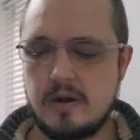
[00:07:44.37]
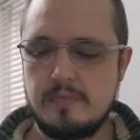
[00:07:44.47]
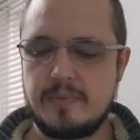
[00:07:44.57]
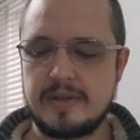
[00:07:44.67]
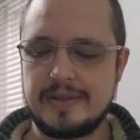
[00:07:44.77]

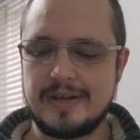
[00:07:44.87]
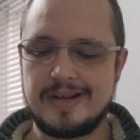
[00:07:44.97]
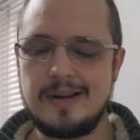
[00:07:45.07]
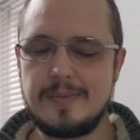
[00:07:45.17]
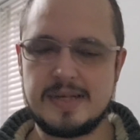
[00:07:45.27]
But the
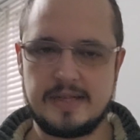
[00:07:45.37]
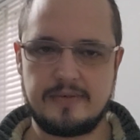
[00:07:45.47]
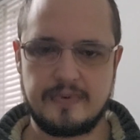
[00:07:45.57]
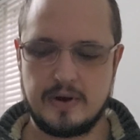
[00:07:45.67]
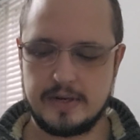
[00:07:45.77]
unlimited
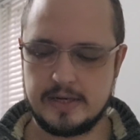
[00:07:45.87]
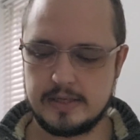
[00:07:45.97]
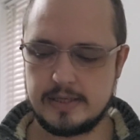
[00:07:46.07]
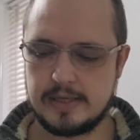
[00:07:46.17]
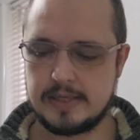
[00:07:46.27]

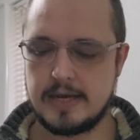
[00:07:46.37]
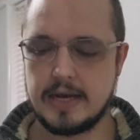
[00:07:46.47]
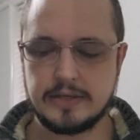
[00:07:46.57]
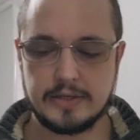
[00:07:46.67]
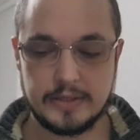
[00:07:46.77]
fines is
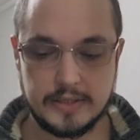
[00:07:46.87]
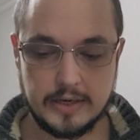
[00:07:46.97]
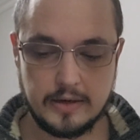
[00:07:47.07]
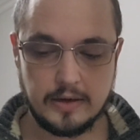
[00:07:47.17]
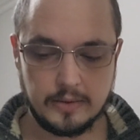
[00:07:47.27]
there to
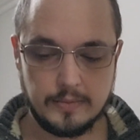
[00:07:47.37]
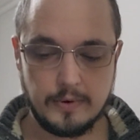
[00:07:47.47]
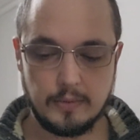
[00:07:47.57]
deter